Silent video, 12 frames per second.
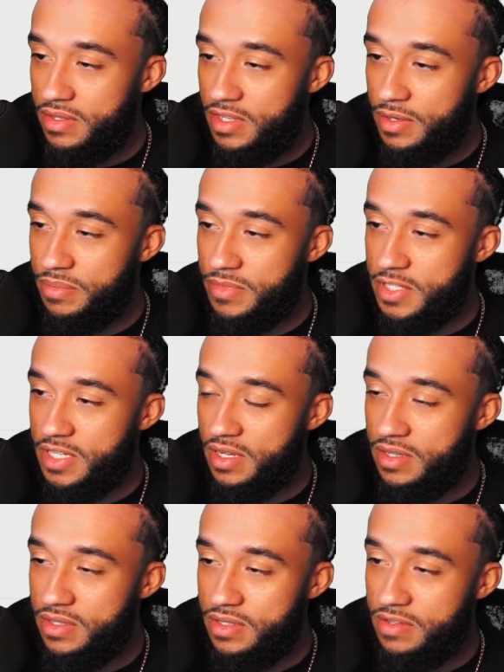Yep,
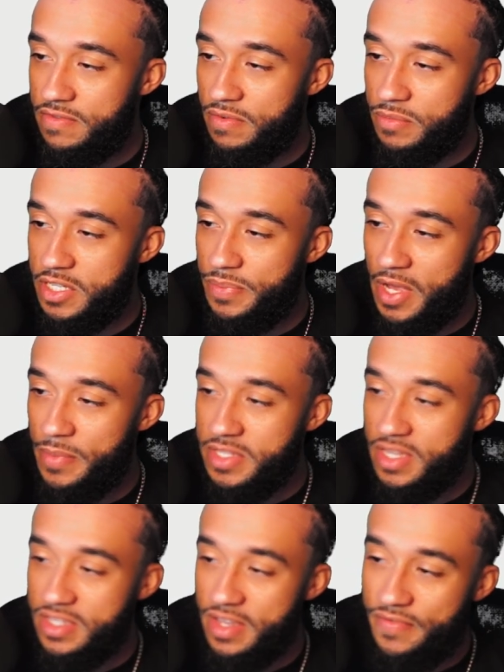uh, from Shin Megami
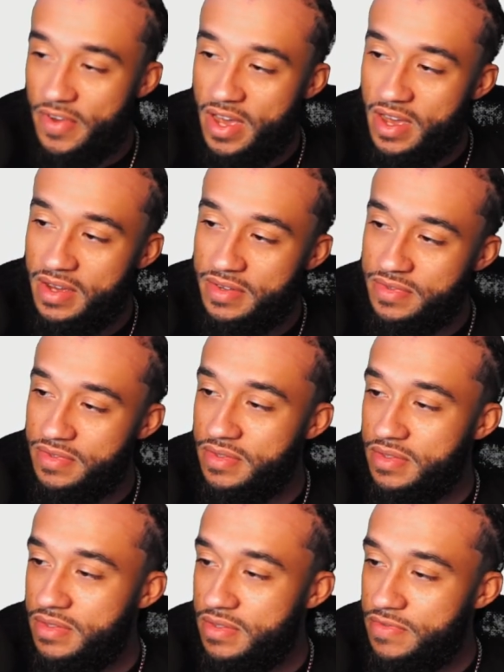Tensei
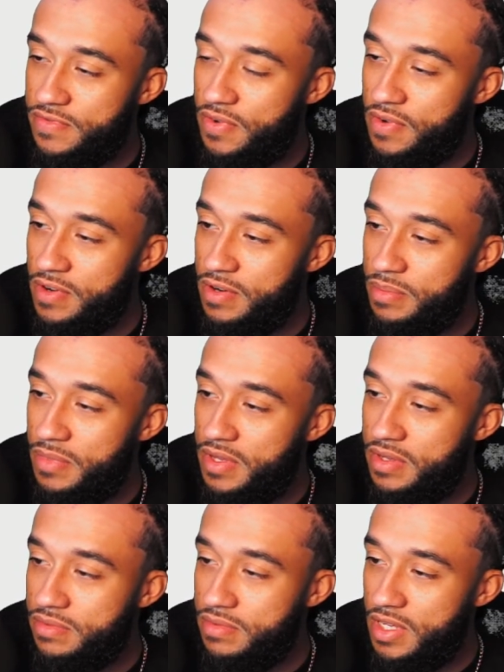5, form
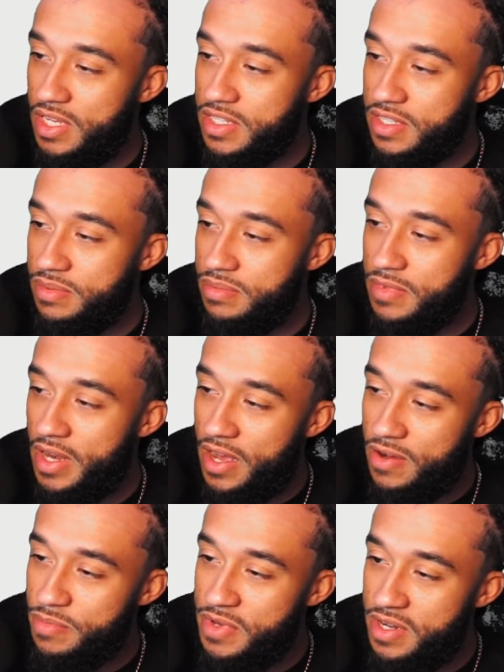ism
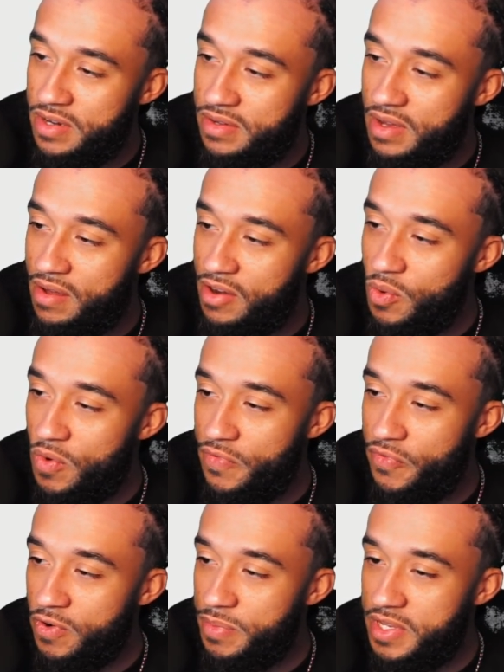Nahobino. I don't know what
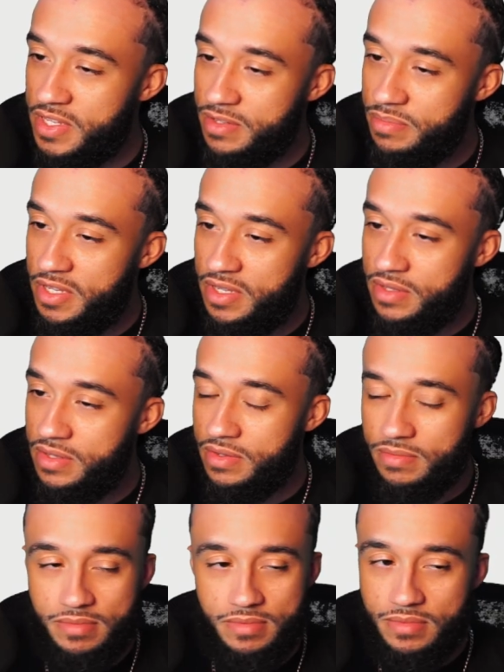form ism means.
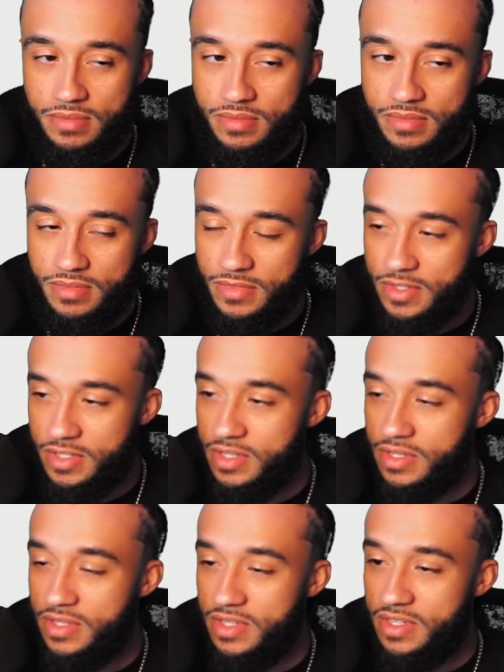
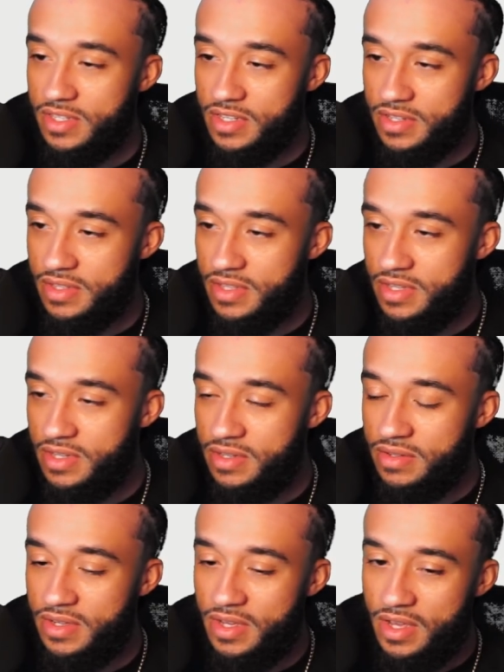Just this is just
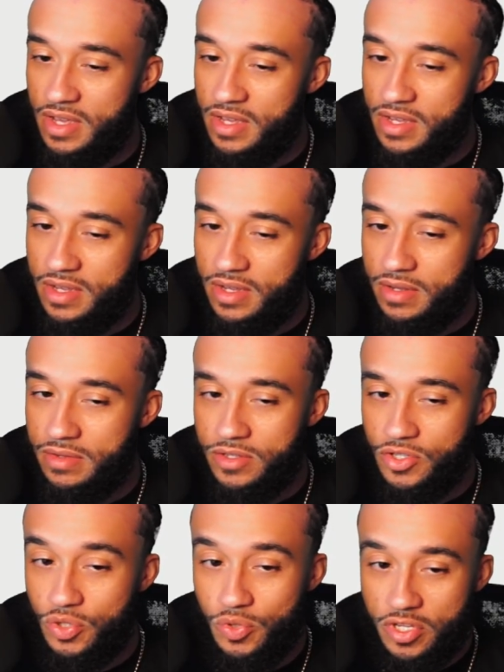the
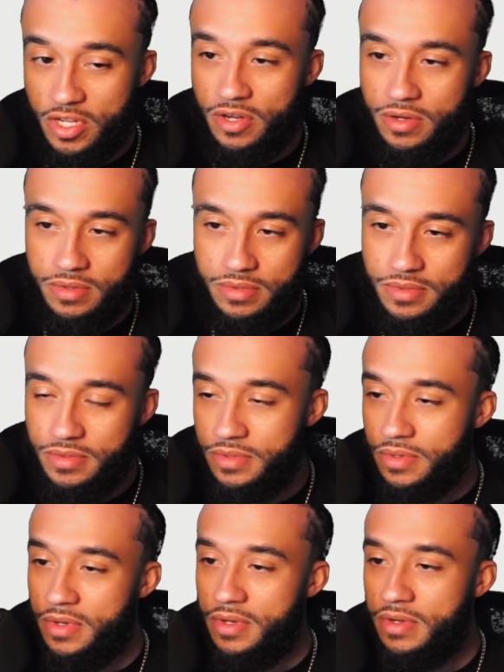Usano
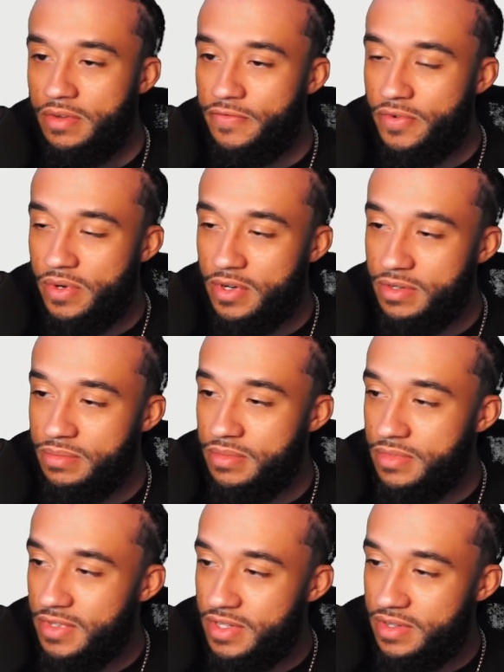form
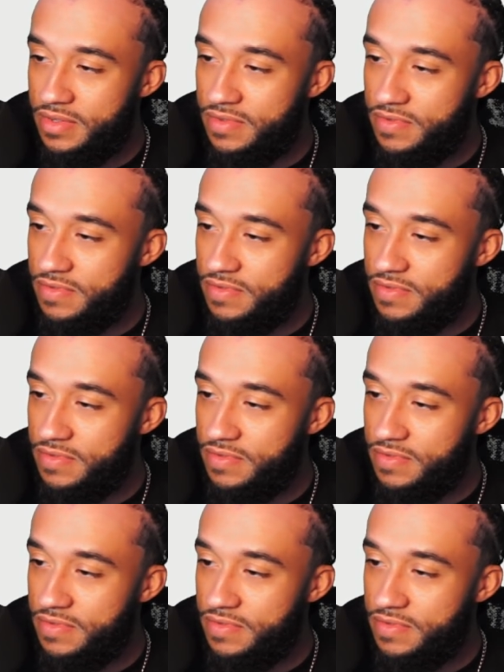of